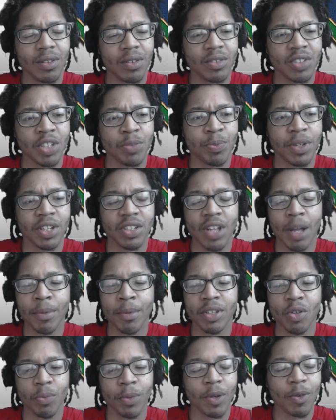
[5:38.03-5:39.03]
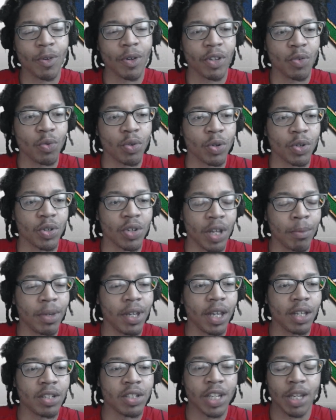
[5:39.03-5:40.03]
just because, I mean, don't be wrong, you're an
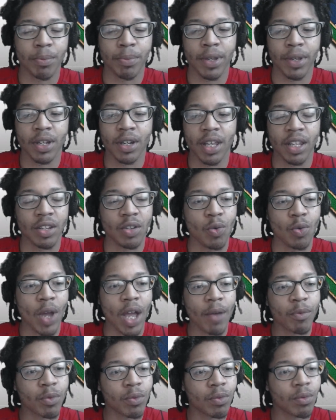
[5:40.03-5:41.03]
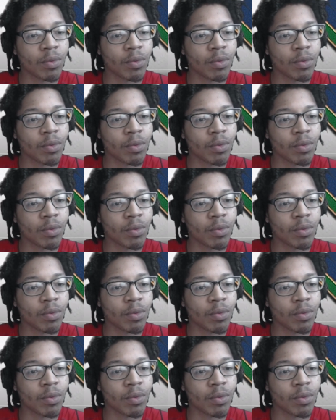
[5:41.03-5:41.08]
NBA champion and you have